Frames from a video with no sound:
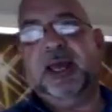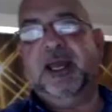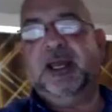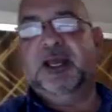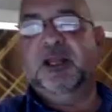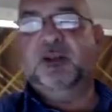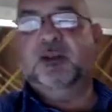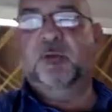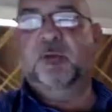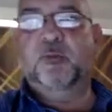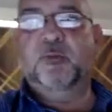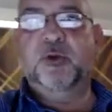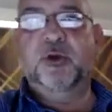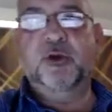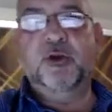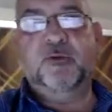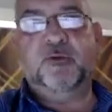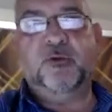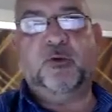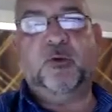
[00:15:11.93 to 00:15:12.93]
the
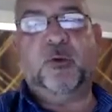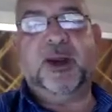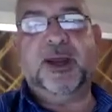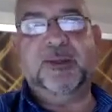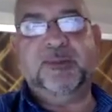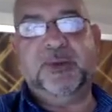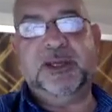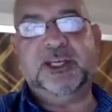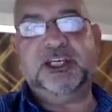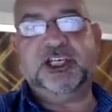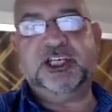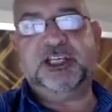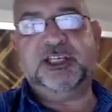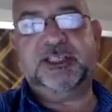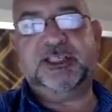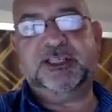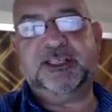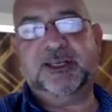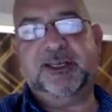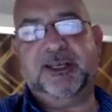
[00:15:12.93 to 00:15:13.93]
beautiful white beaches,
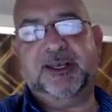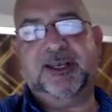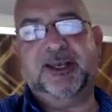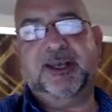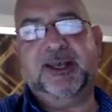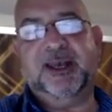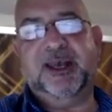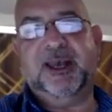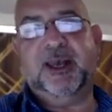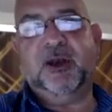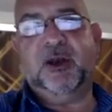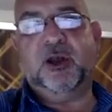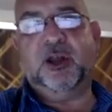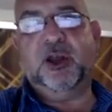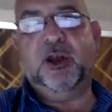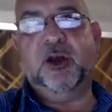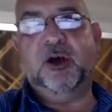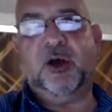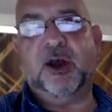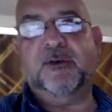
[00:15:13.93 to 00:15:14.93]
You
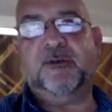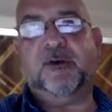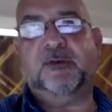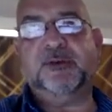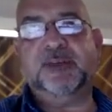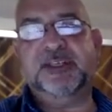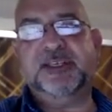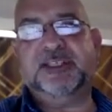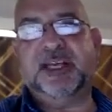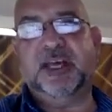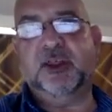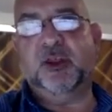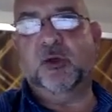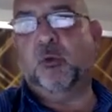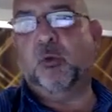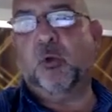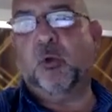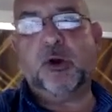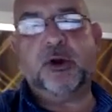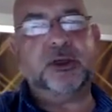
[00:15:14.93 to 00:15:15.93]
know, I've often said the
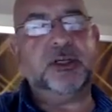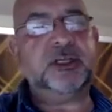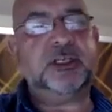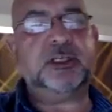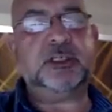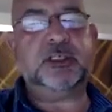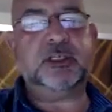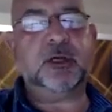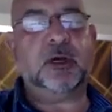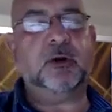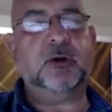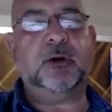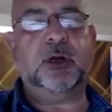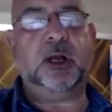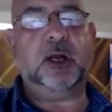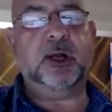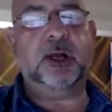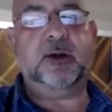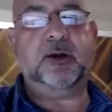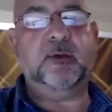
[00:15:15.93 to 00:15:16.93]
water's so
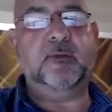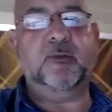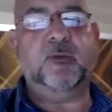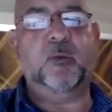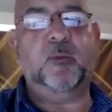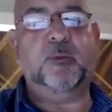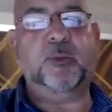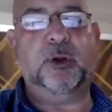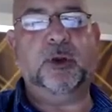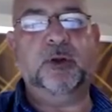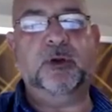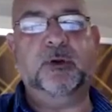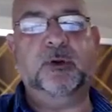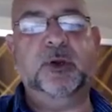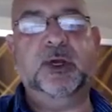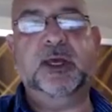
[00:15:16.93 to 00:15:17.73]
clear and blue,